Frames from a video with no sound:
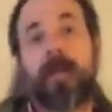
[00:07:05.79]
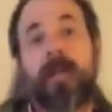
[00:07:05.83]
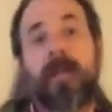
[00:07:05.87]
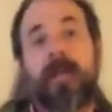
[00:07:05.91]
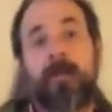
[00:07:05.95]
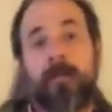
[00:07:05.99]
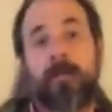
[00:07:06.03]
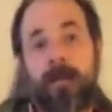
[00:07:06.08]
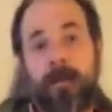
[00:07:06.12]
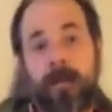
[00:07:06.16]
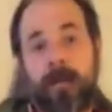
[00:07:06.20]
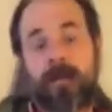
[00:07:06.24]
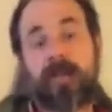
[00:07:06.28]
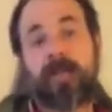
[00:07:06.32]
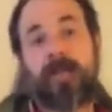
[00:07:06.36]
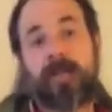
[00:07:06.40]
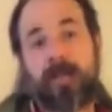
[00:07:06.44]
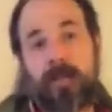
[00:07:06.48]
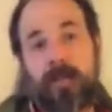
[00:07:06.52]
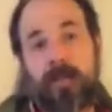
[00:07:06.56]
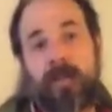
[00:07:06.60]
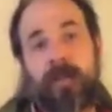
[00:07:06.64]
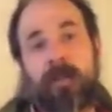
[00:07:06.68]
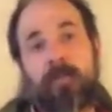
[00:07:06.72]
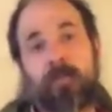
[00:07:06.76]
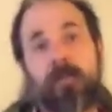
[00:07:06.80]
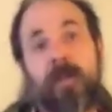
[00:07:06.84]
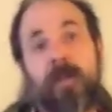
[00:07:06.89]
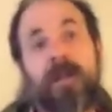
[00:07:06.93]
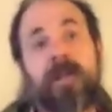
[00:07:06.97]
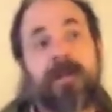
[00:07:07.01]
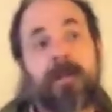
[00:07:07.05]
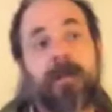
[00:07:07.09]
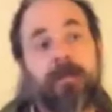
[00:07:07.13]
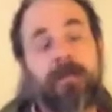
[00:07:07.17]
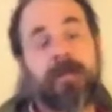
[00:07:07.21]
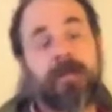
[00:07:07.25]
them because
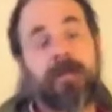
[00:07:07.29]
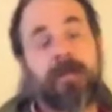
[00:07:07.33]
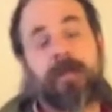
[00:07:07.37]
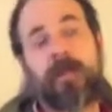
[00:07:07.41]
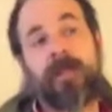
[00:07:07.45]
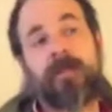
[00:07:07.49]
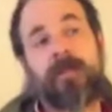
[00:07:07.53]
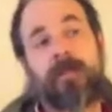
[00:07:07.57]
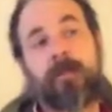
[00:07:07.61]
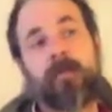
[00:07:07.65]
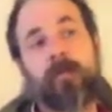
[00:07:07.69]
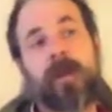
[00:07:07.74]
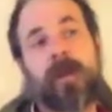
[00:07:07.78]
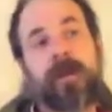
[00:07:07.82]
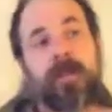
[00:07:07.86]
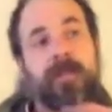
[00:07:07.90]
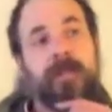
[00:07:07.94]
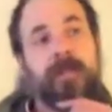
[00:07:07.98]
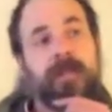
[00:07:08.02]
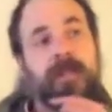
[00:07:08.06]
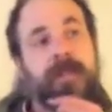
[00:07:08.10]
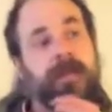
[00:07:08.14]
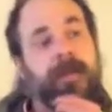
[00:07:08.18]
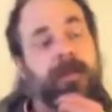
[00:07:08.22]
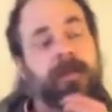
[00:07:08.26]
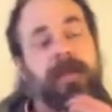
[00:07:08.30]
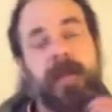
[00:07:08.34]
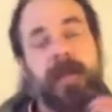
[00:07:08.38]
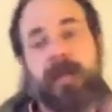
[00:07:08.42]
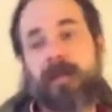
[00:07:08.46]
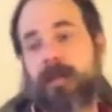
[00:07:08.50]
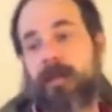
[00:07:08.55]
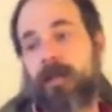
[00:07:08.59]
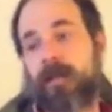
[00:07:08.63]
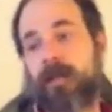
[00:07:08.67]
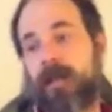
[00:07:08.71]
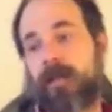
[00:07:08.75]
right up to even Rotterdam
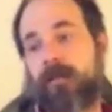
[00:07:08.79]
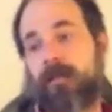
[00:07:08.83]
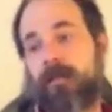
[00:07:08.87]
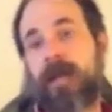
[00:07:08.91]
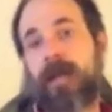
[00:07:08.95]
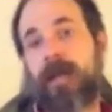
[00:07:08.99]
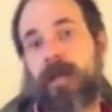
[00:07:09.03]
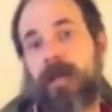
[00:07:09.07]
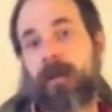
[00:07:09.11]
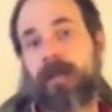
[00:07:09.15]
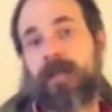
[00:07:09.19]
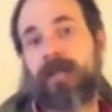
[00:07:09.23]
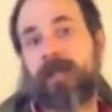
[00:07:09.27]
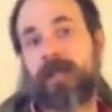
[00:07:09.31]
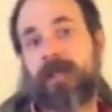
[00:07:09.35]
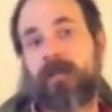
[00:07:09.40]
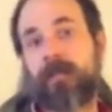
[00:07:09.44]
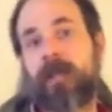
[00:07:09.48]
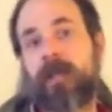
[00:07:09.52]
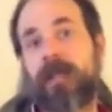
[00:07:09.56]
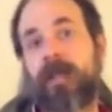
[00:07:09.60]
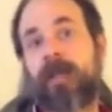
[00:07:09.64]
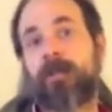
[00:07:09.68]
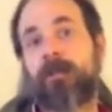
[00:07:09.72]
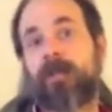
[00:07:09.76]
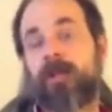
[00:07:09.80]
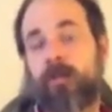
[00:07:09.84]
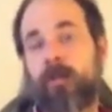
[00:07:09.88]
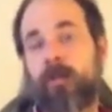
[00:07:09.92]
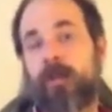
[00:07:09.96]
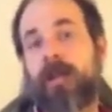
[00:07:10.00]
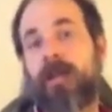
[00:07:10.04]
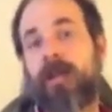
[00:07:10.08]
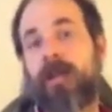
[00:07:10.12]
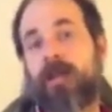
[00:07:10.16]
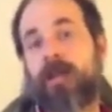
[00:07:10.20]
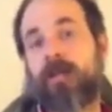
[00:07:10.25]
had an evacuation plan, but the
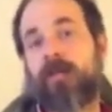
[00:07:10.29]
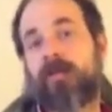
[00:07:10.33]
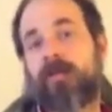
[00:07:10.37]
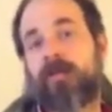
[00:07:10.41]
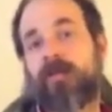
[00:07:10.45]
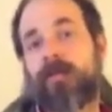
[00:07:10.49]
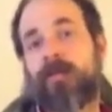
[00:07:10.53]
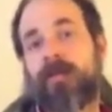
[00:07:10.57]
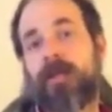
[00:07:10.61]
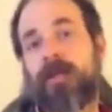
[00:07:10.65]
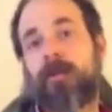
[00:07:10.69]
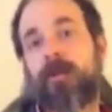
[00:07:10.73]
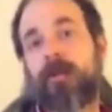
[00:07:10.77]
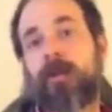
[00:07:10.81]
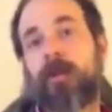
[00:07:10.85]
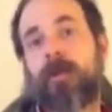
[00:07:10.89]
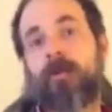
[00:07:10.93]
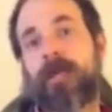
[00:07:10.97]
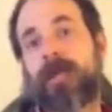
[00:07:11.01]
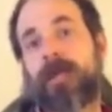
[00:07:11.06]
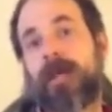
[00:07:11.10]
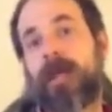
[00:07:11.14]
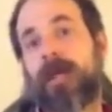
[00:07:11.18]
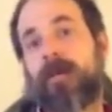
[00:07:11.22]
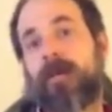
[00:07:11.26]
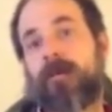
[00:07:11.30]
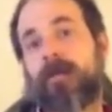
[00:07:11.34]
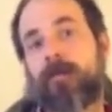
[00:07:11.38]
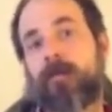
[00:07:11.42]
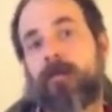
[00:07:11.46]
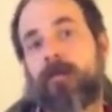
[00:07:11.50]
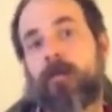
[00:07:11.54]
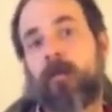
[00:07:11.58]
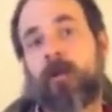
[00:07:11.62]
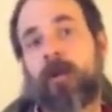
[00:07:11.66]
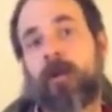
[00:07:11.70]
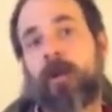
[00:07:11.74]
radios from FEMA only half of
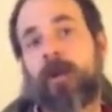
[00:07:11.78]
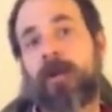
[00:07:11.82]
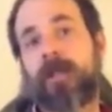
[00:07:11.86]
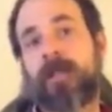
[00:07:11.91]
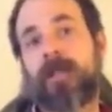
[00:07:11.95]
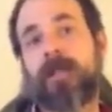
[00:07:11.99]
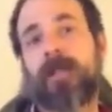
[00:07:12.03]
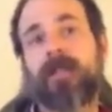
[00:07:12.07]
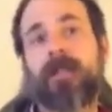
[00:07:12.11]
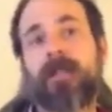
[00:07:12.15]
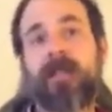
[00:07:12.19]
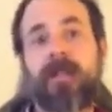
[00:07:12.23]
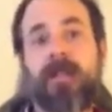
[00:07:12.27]
them worked.